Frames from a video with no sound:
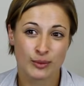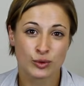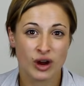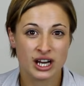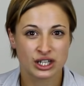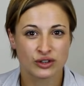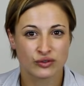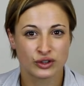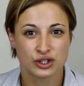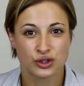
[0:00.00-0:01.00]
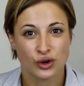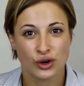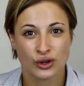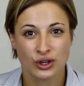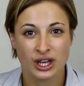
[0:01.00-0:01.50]
grinding of the
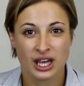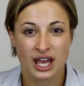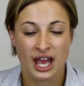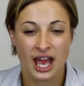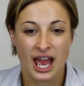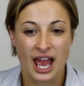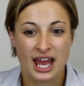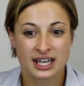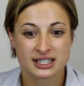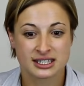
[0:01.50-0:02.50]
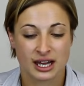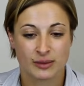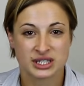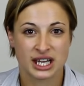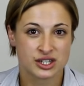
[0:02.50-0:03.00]
jaw, and
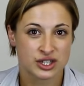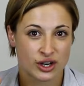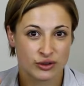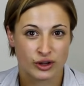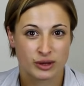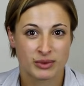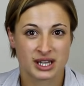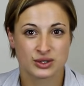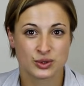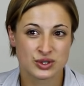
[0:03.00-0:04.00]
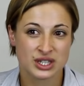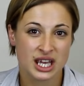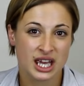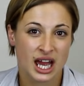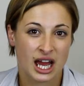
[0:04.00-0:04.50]
tension through the muscles.
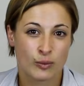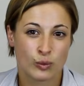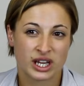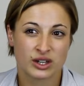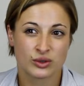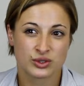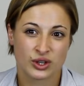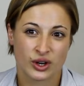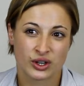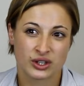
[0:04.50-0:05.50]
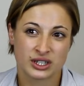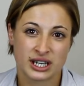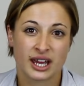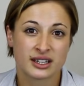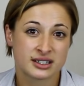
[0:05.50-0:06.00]
We can also
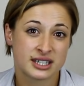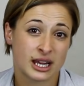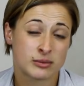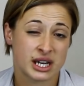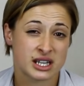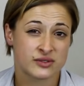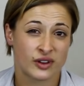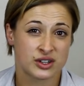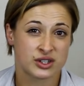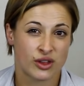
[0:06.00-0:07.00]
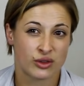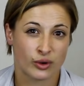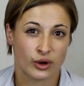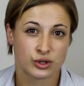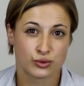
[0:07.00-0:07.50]
get TMJ dysfunction
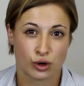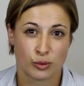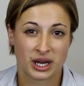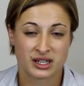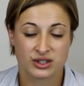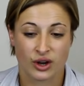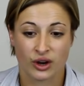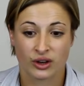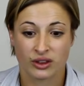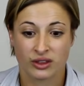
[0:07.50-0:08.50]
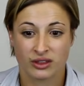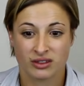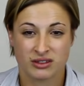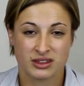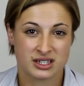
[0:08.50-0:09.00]
through trauma. So
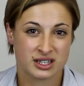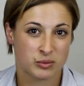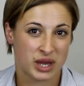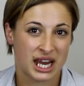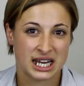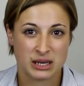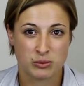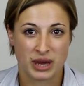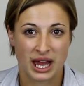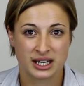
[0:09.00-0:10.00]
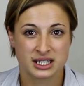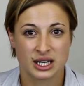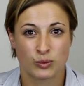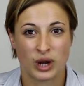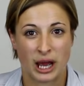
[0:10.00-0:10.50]
this can be any impact,
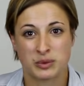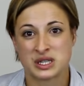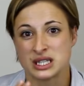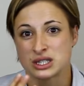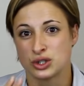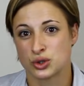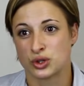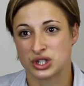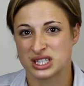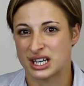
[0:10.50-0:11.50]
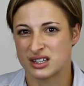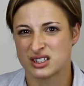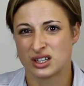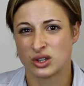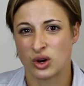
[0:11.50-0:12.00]
and what happens is the jaw just tends
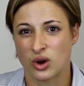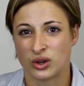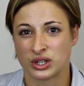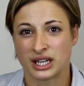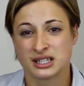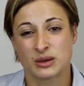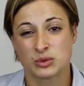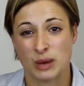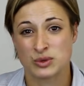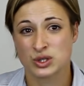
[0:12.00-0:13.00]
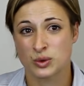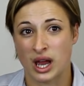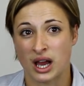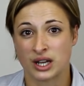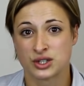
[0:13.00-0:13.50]
to lock on, and sometimes it's
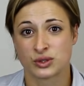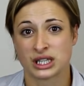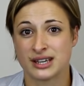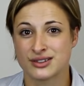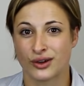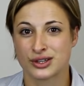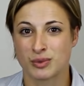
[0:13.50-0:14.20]
quite hard to release those